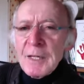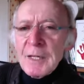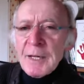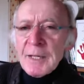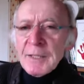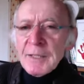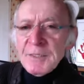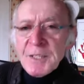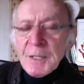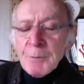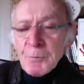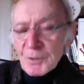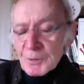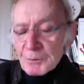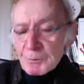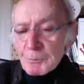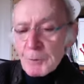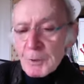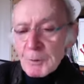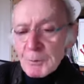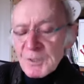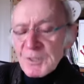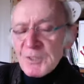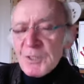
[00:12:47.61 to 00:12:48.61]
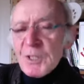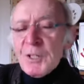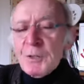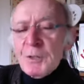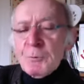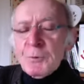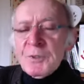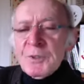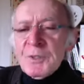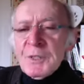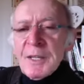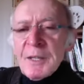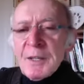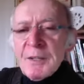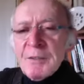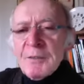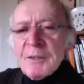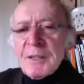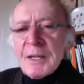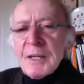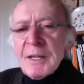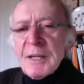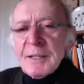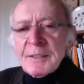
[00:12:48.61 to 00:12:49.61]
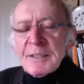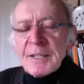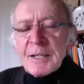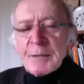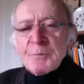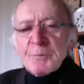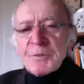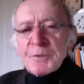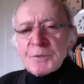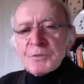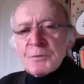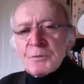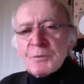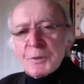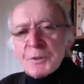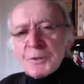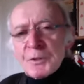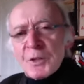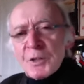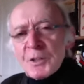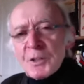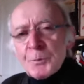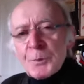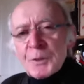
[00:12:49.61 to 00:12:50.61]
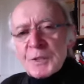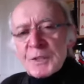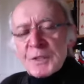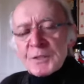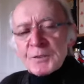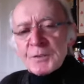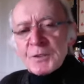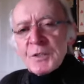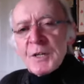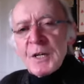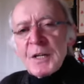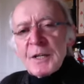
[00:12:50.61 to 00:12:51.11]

And same with we saw it with the Gaelic teams. We talked about this.